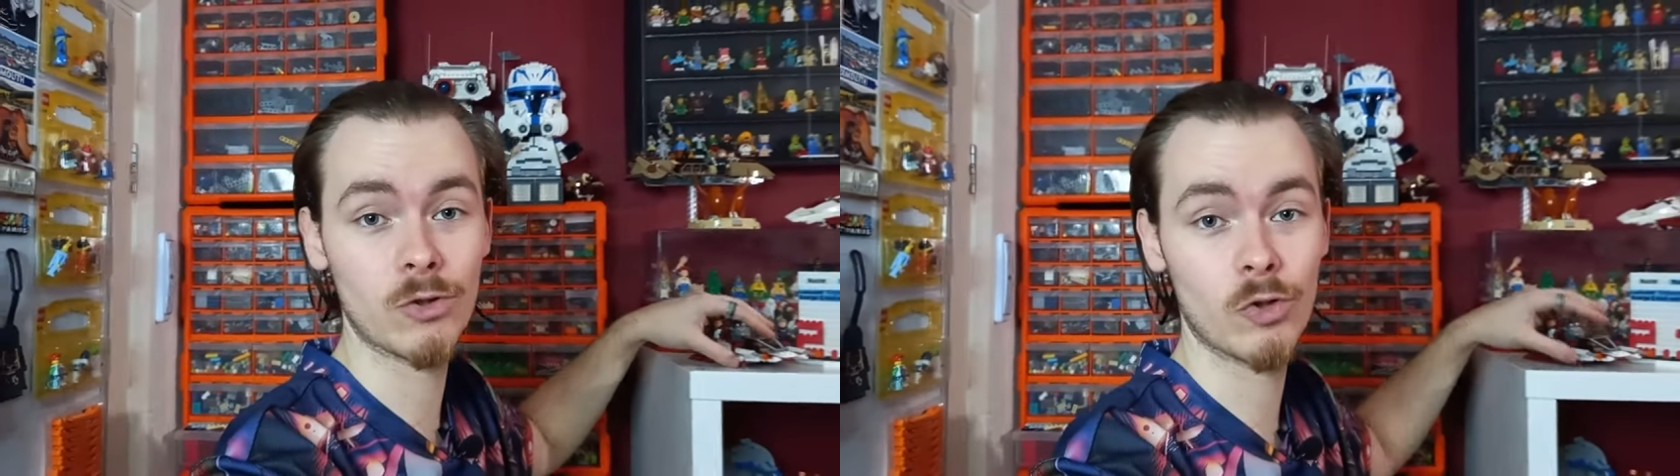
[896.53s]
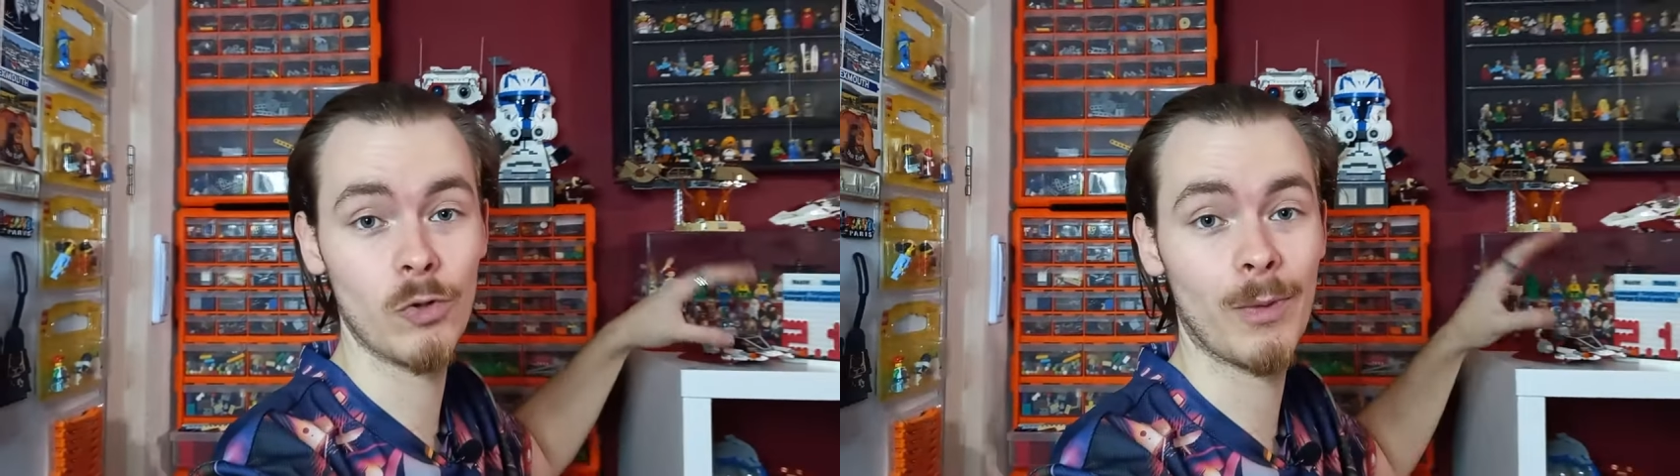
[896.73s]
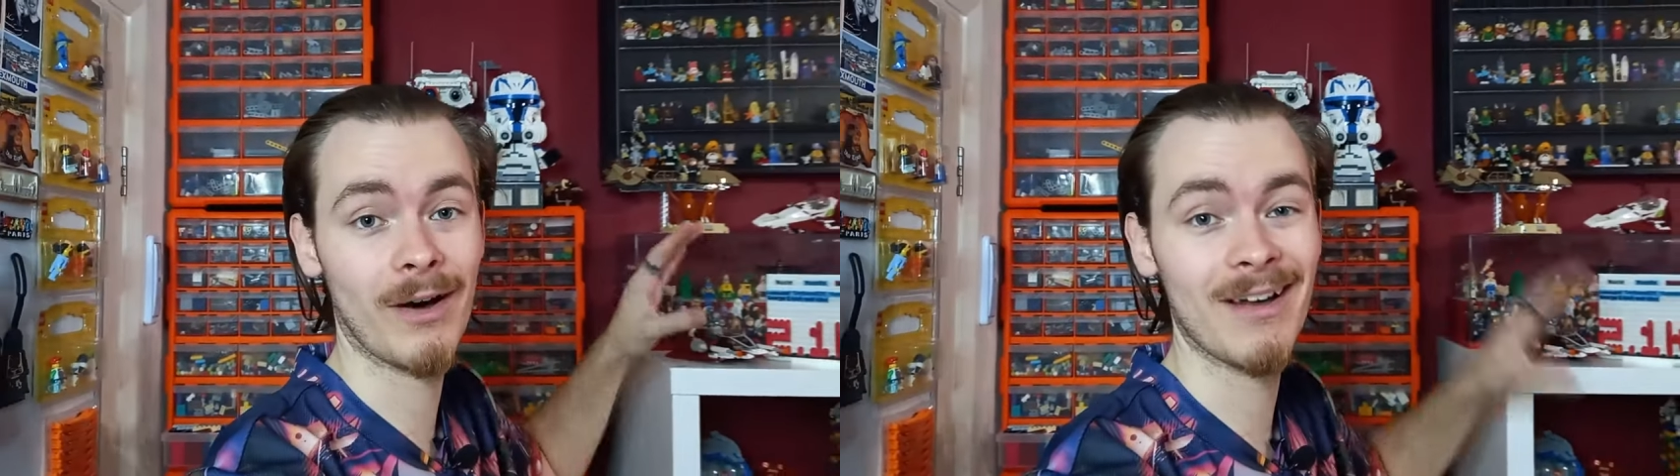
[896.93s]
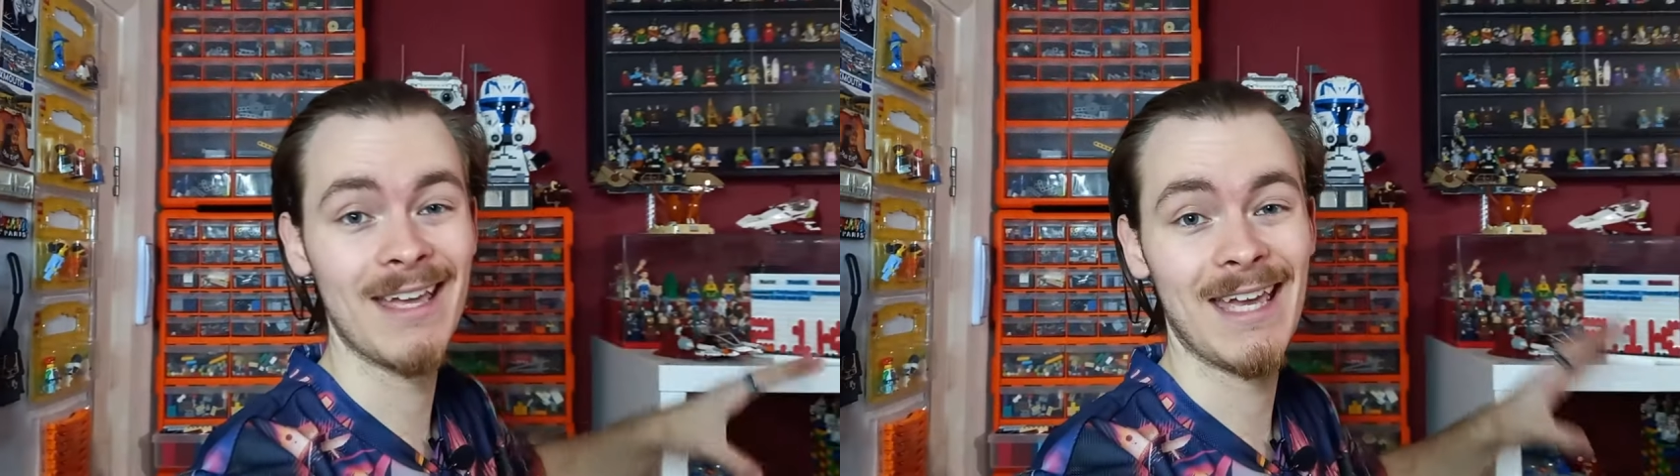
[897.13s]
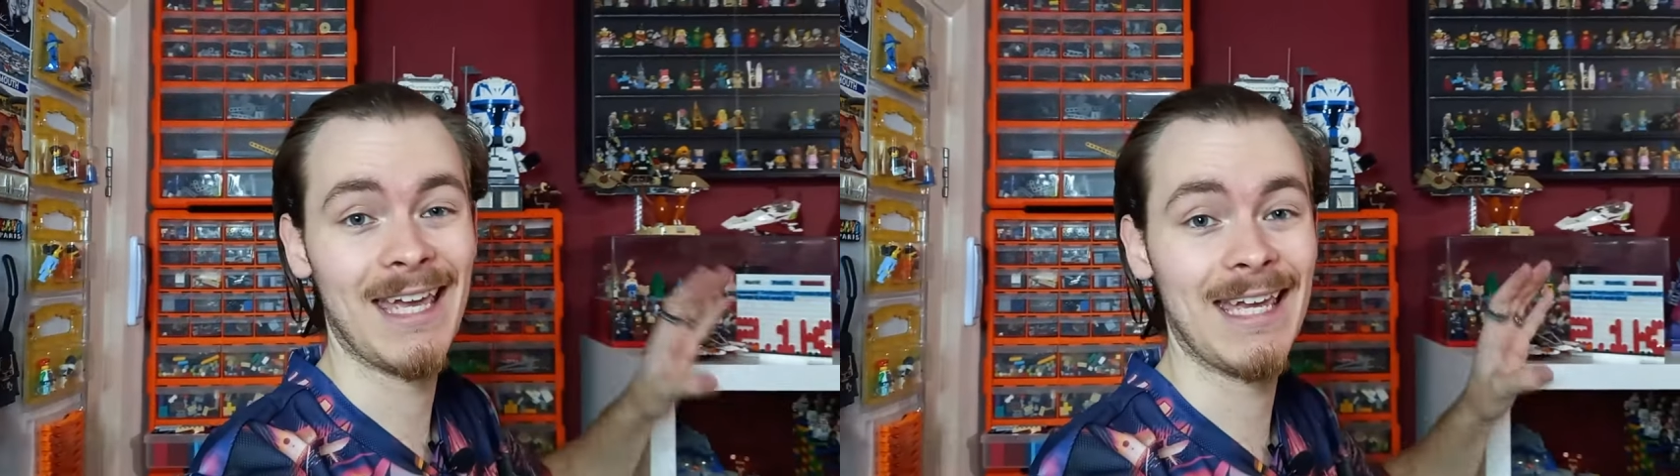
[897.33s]
Trooper
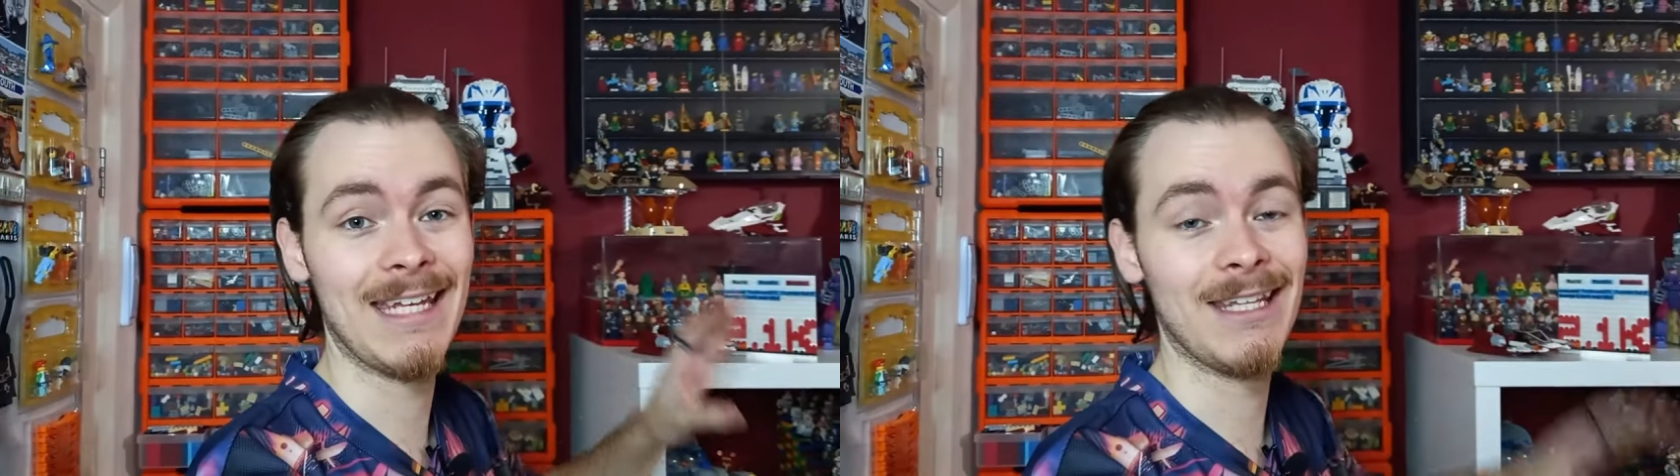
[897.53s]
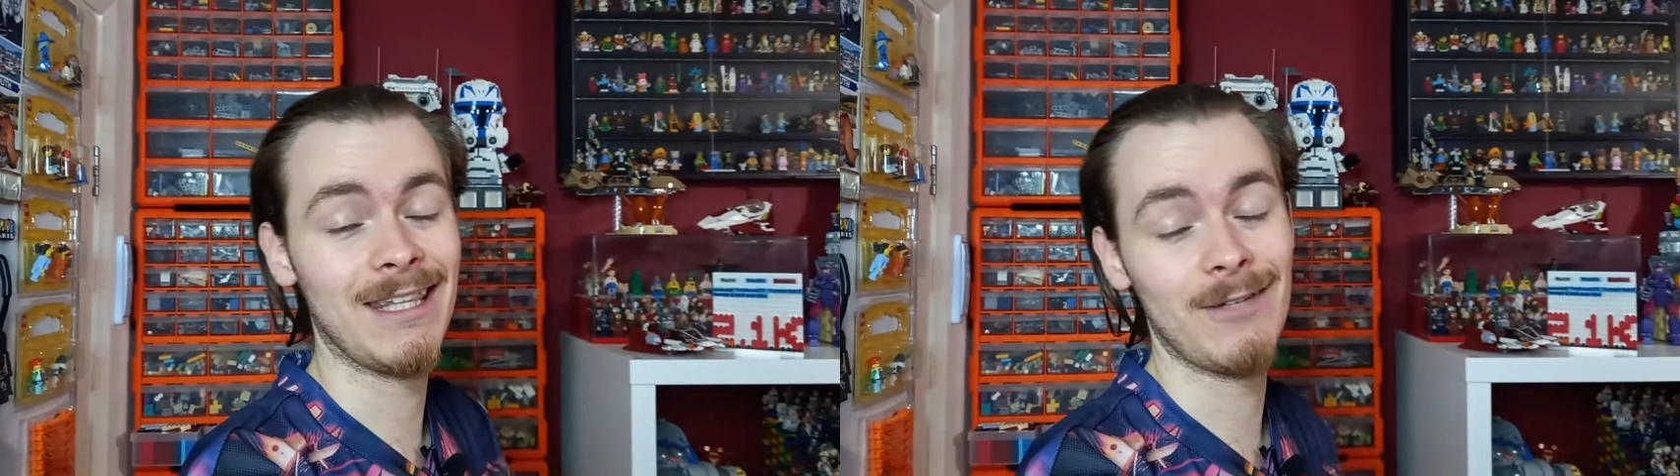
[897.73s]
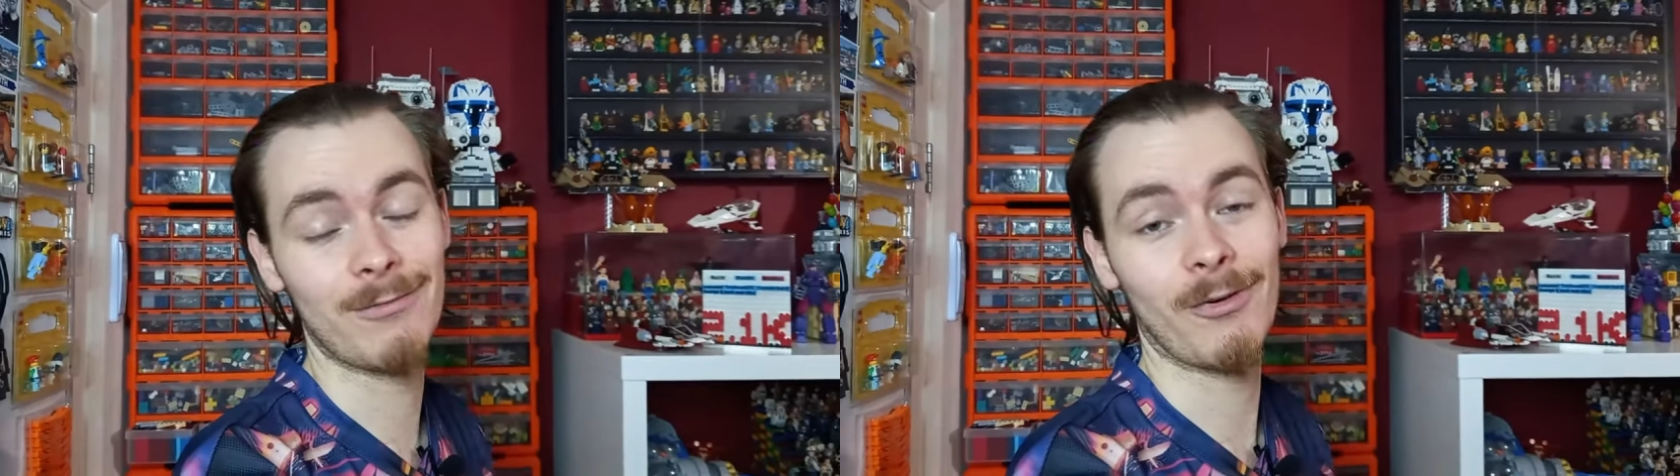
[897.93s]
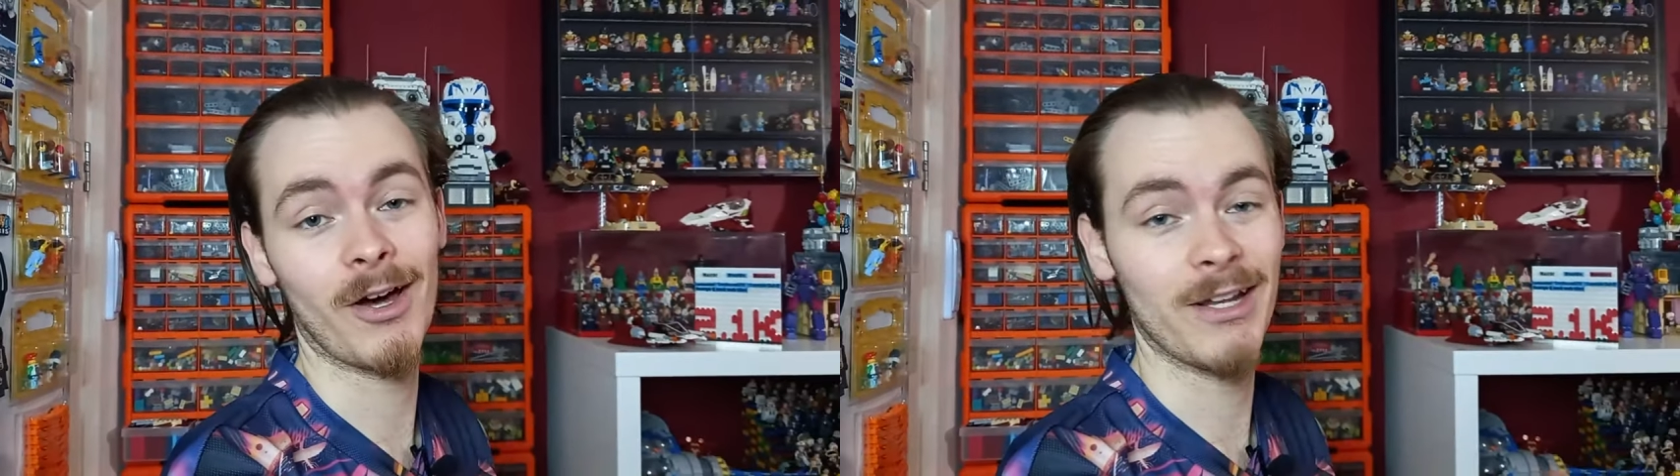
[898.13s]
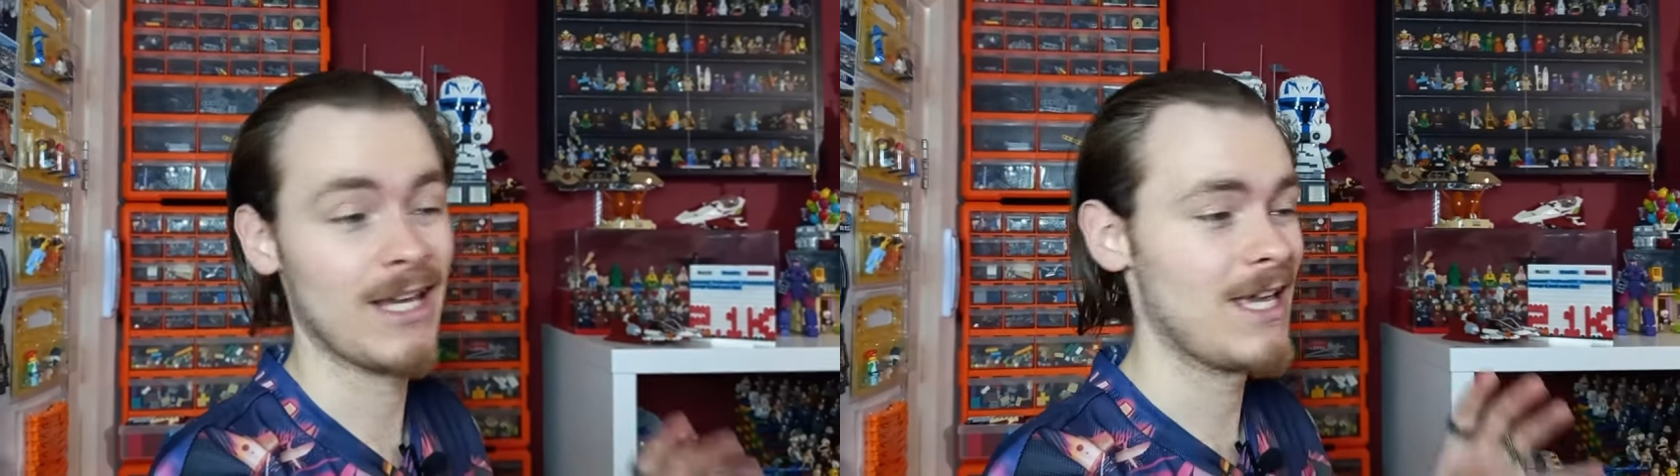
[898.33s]
in the
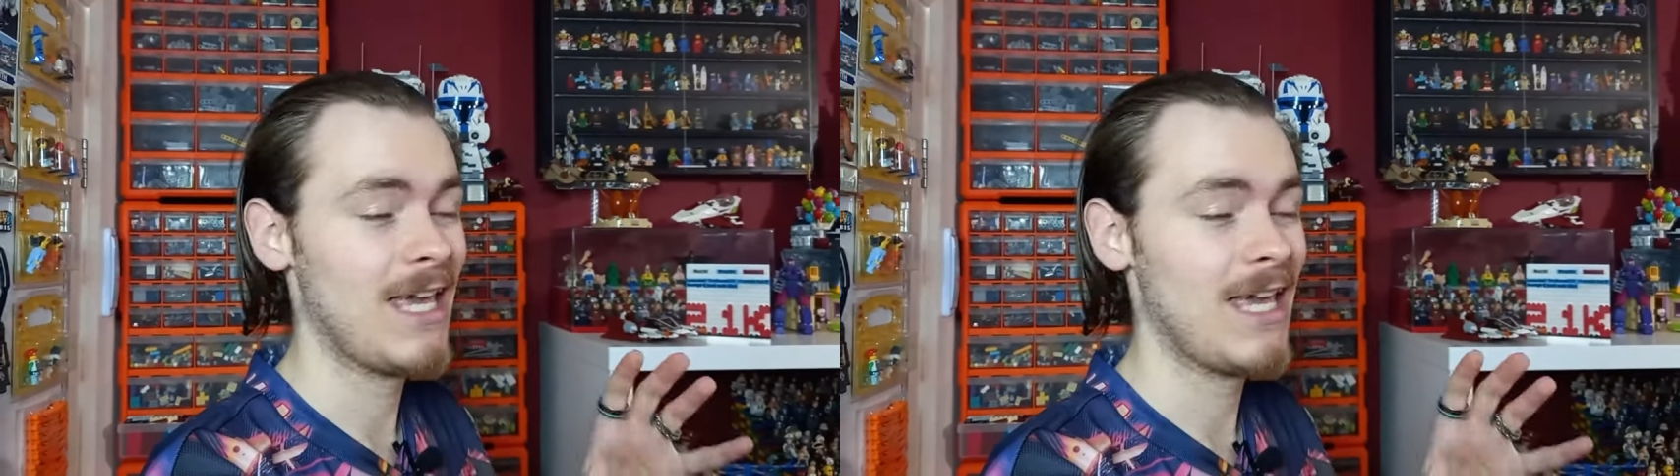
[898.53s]
front.